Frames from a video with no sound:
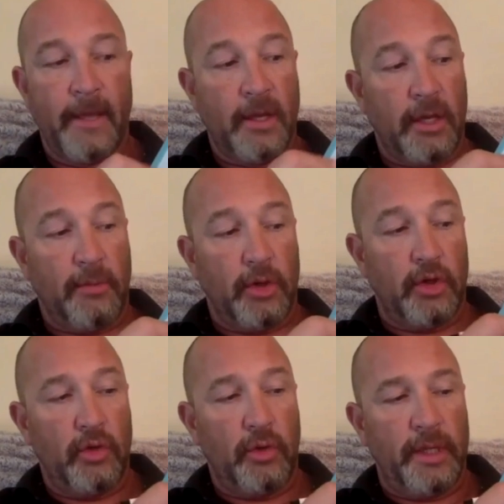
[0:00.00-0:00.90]
Number
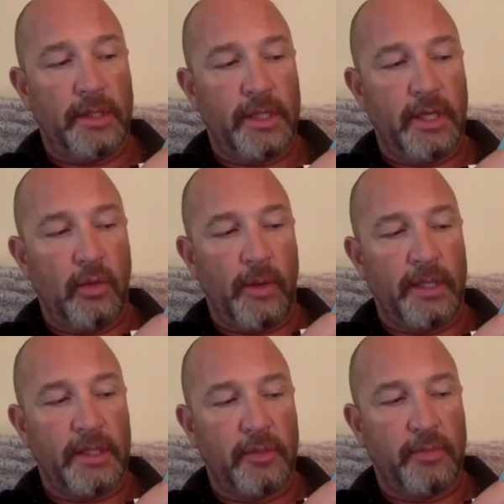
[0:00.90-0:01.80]
two is it
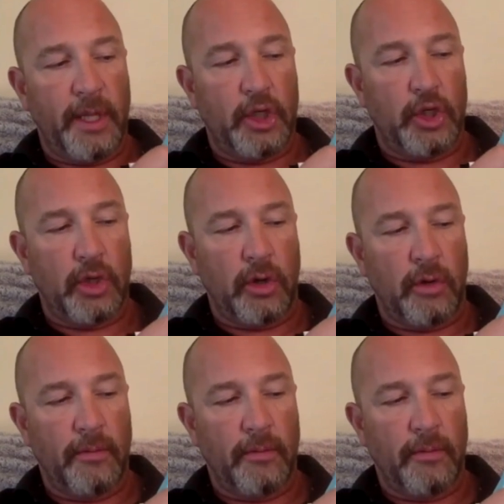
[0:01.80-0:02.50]
raises blood sugar.